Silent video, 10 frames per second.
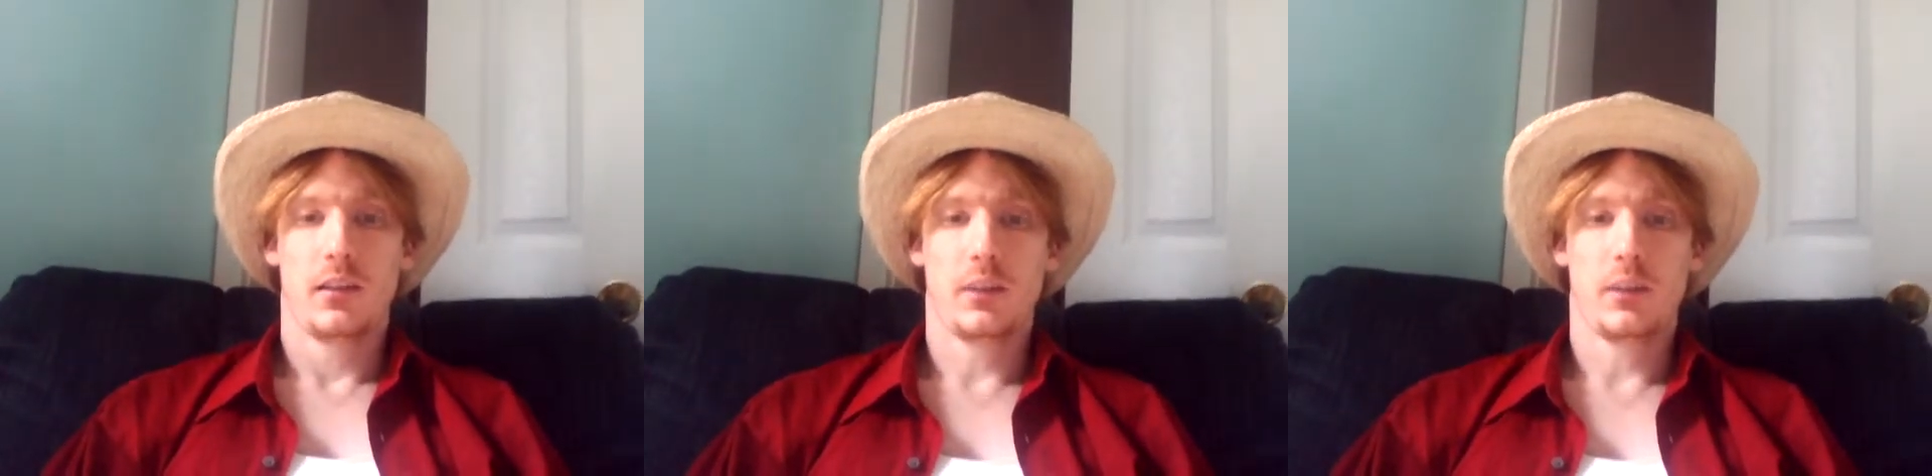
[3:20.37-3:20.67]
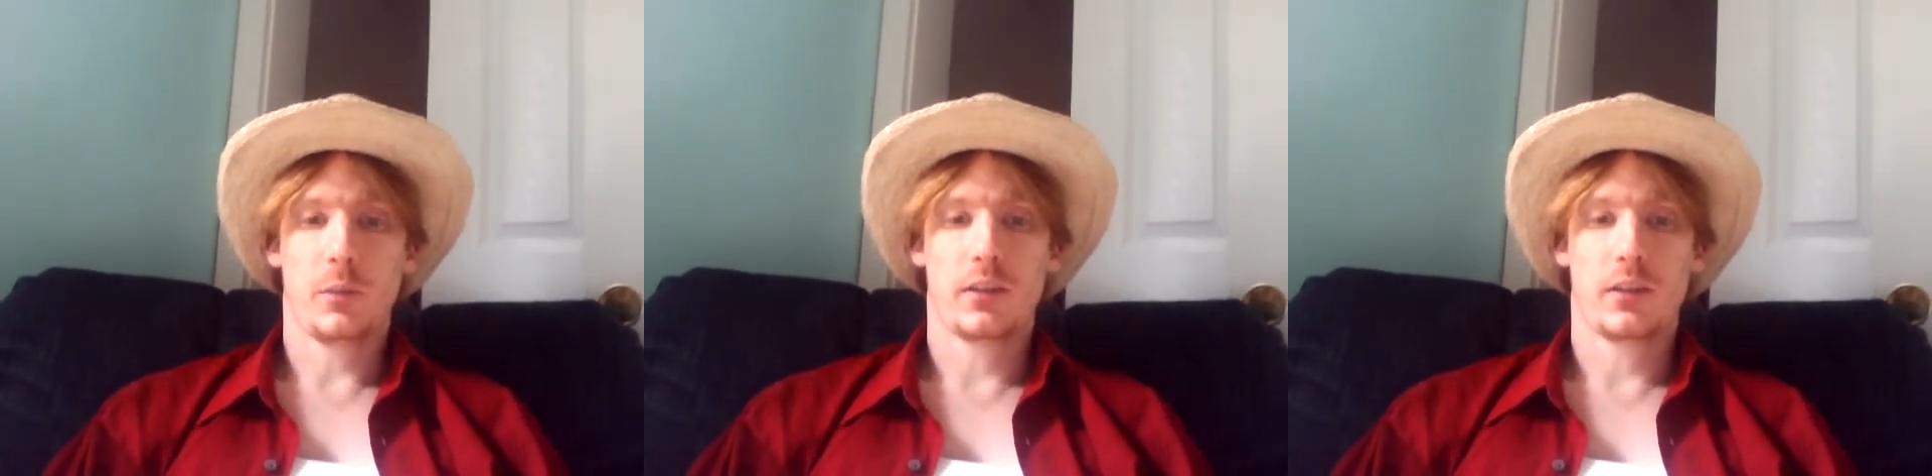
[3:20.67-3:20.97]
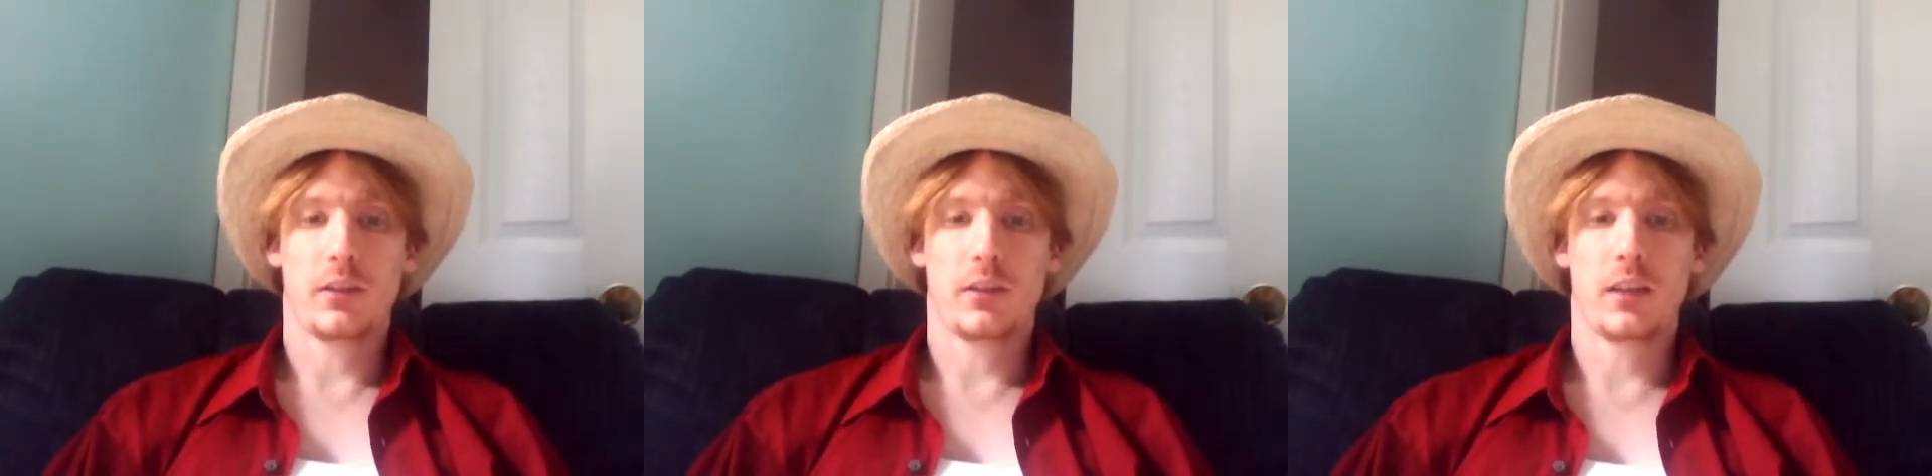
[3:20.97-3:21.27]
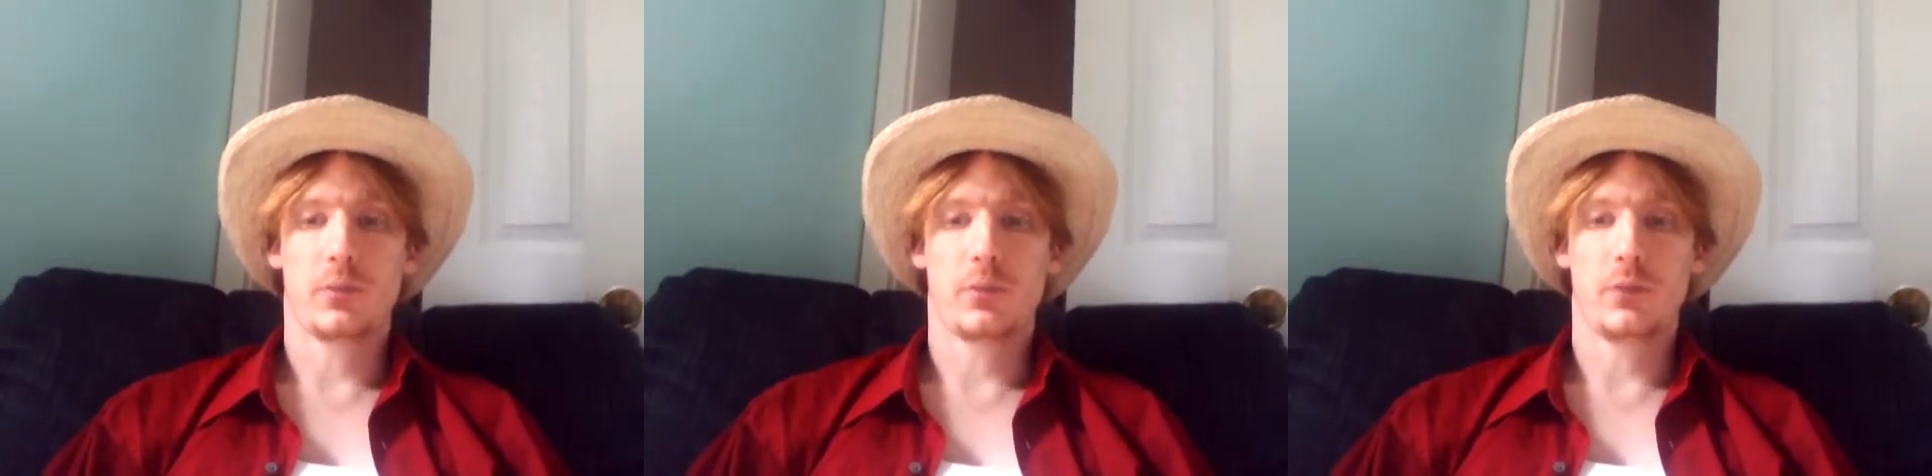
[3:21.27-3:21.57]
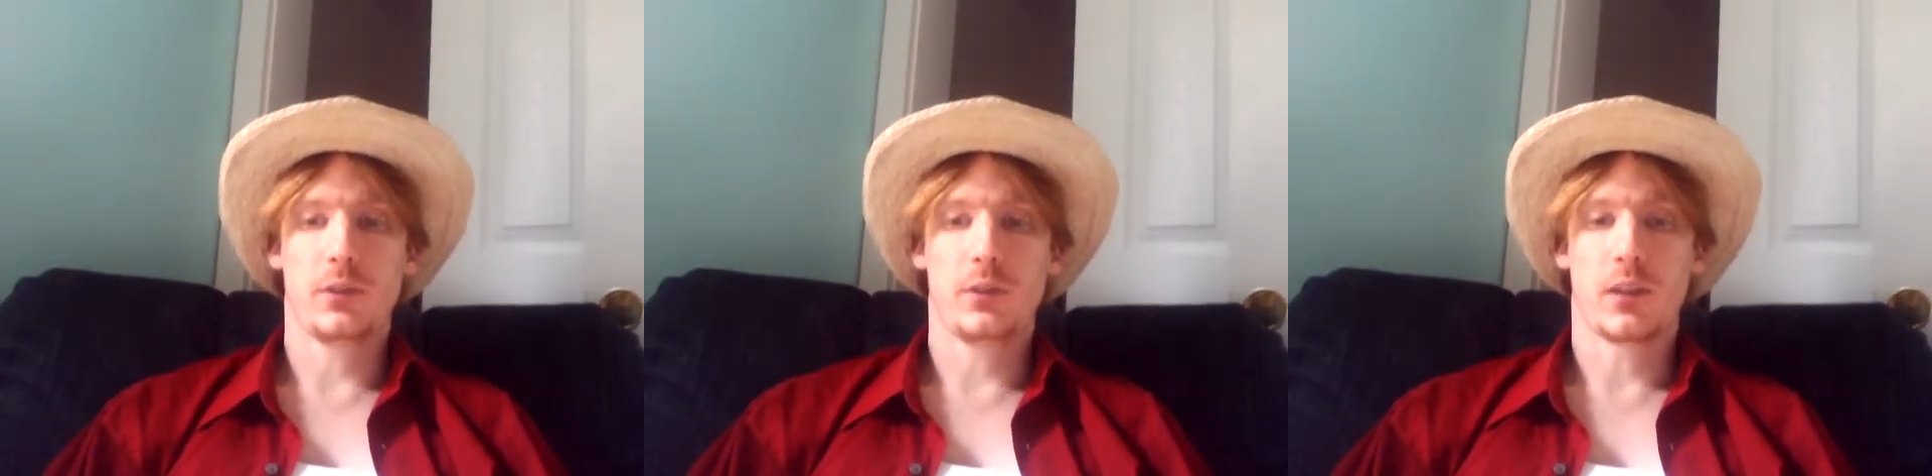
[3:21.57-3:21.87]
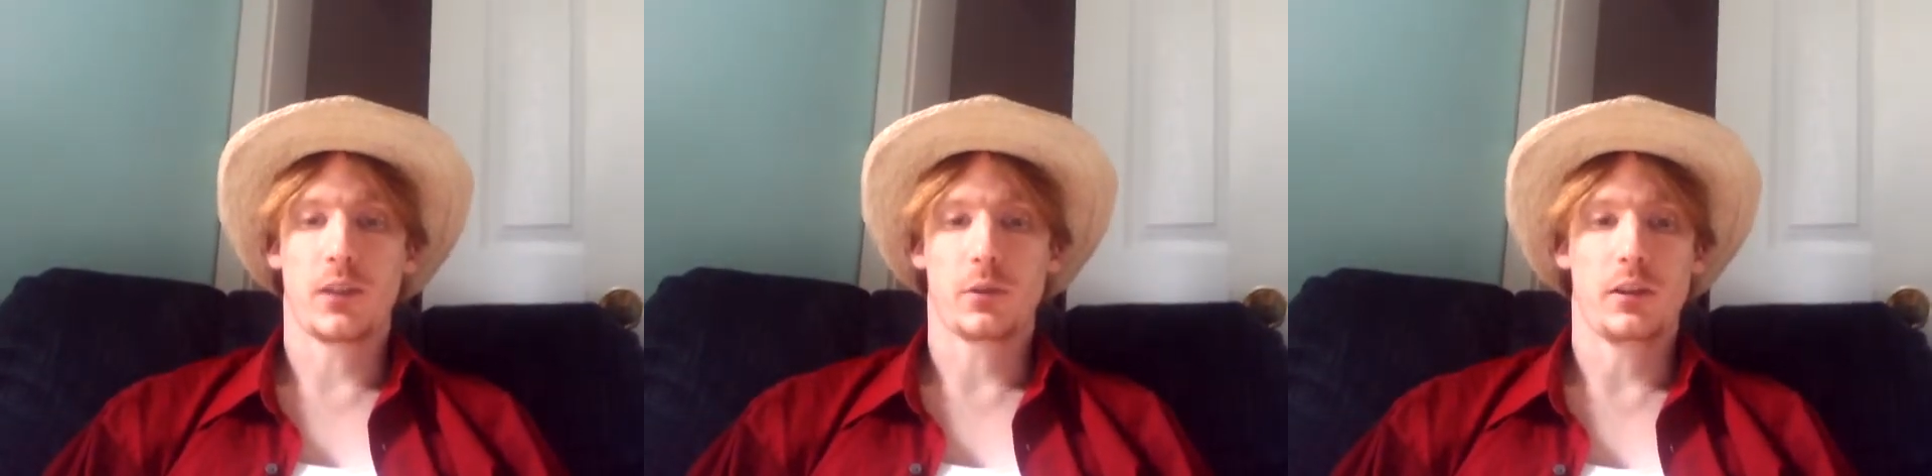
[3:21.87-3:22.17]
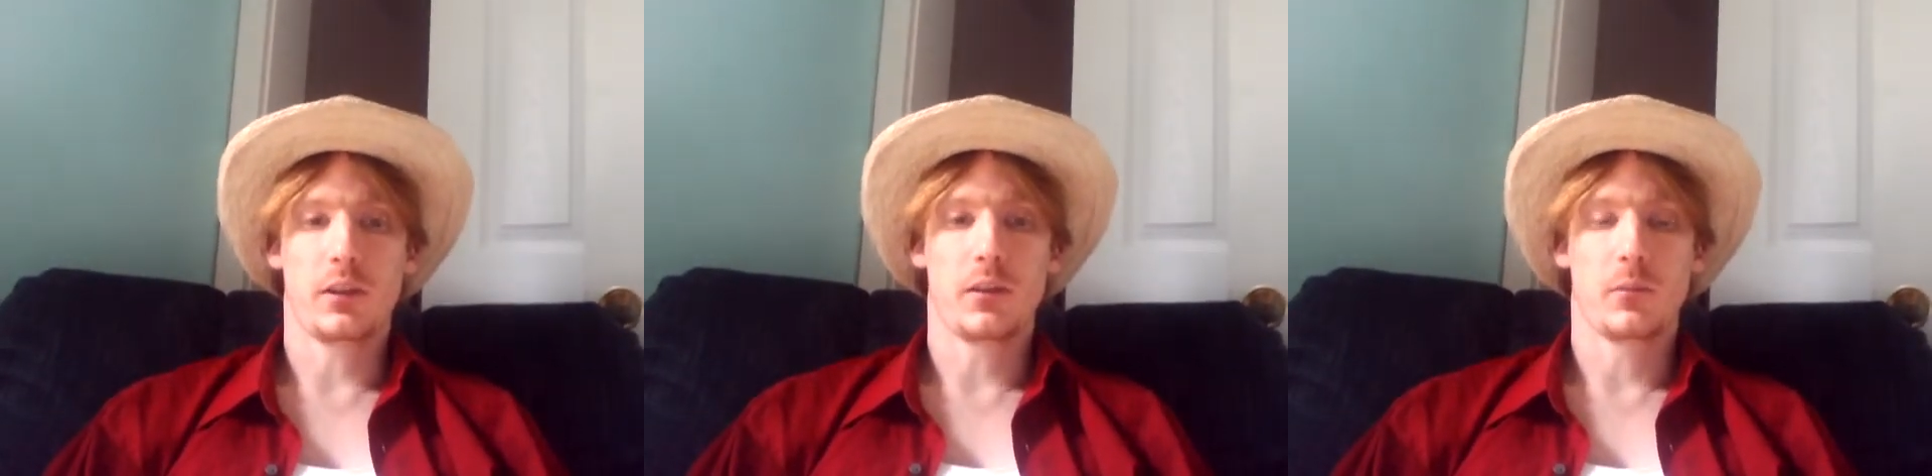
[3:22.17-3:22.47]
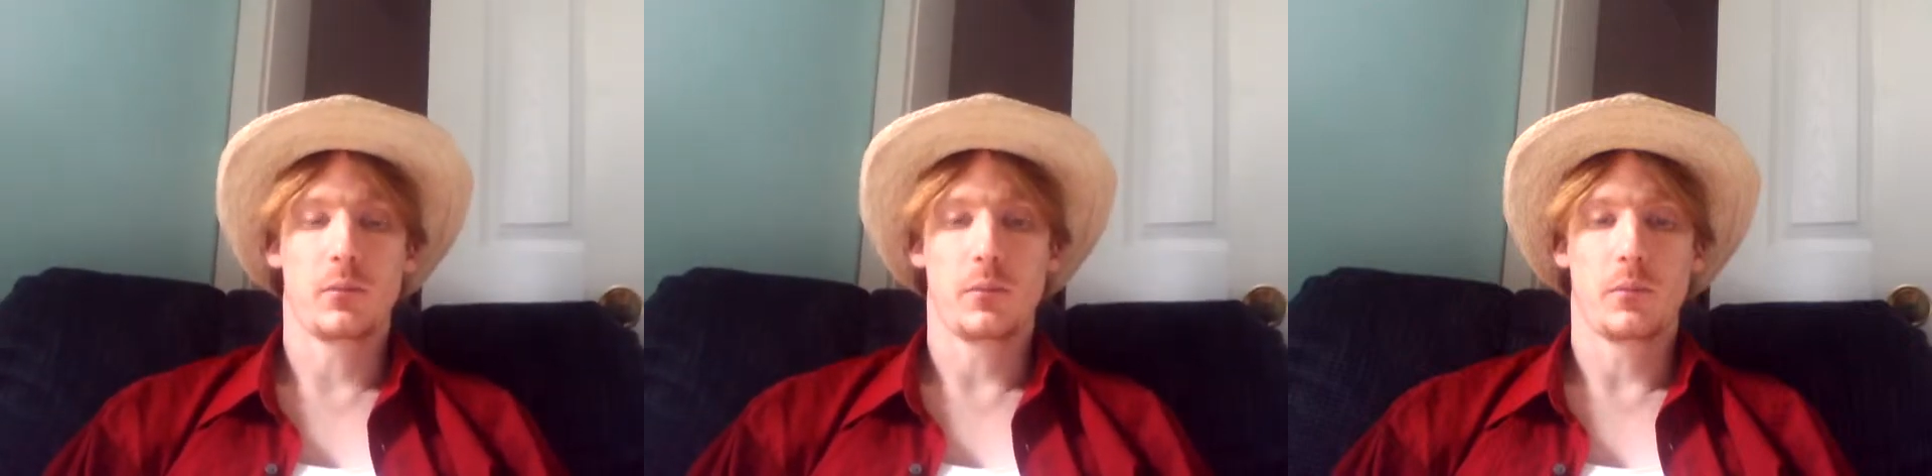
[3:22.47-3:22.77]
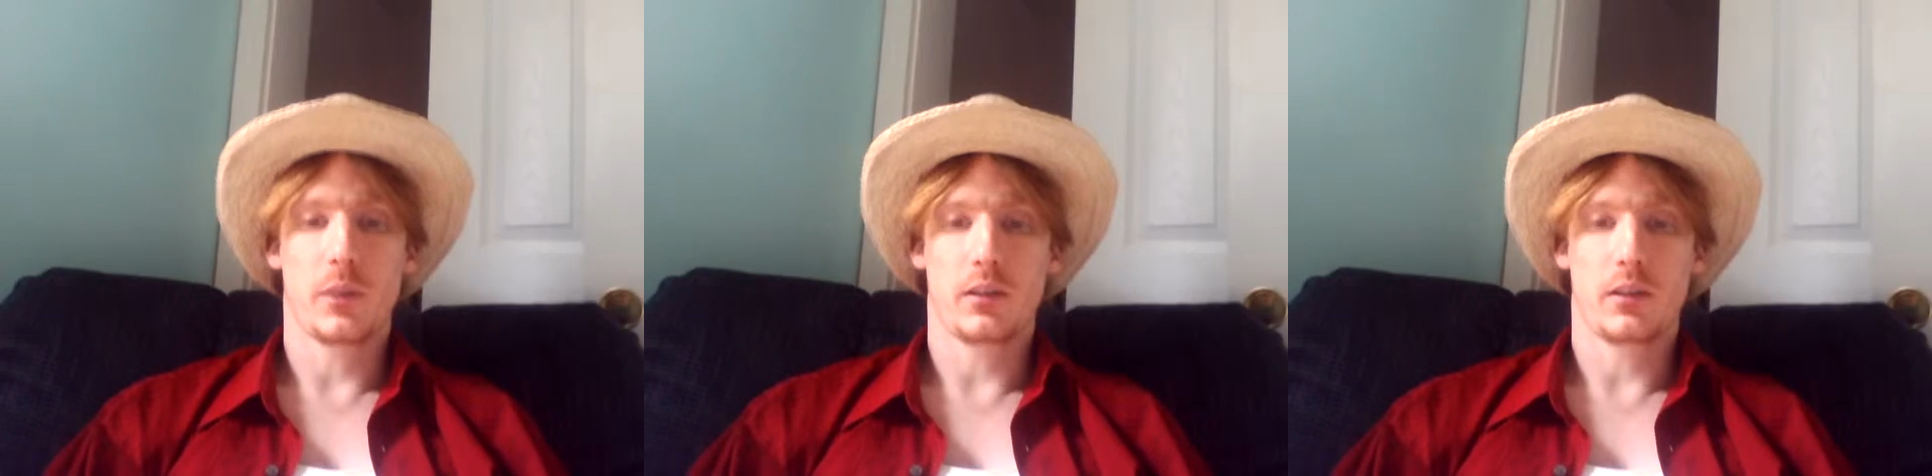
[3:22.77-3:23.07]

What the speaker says: templates are nice when you actually need them, but